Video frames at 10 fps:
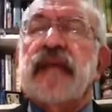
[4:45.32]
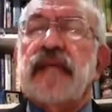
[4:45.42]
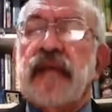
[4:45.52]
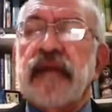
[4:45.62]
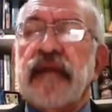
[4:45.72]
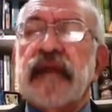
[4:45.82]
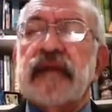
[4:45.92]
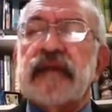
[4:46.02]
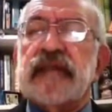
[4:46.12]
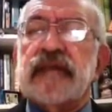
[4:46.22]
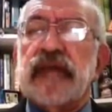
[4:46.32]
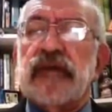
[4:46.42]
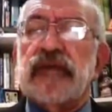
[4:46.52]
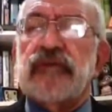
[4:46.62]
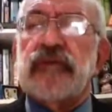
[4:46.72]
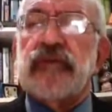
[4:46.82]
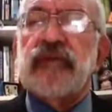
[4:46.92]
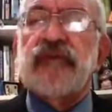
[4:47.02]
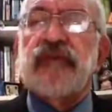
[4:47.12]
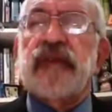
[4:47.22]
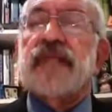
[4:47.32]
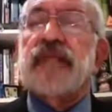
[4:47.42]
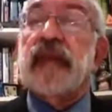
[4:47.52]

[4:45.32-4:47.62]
the marinas, the yachts and everything,